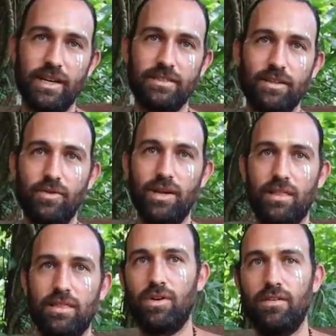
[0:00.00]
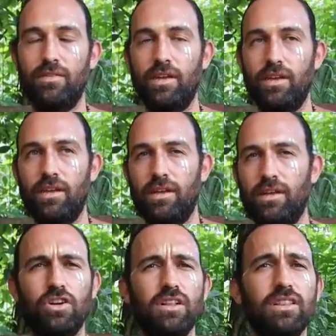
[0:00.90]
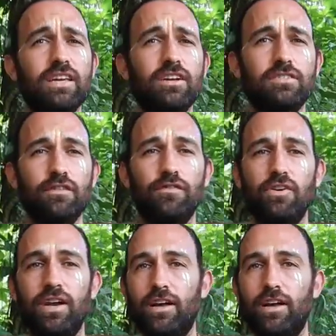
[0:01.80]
connecting with one of the sort of leaders of foot